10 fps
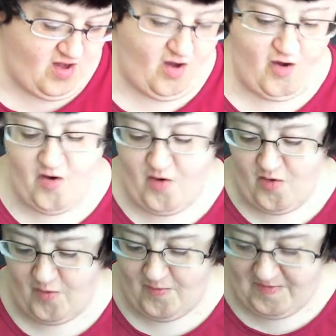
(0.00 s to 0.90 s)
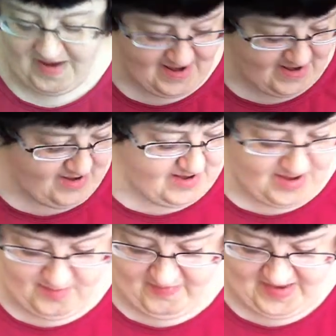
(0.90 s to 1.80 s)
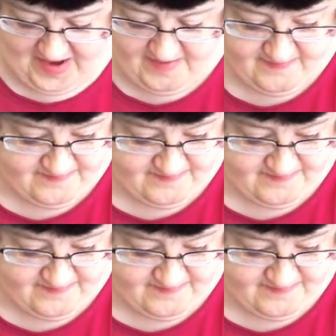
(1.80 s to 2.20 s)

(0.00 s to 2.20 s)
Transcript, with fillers: Oh man, I didn't know that.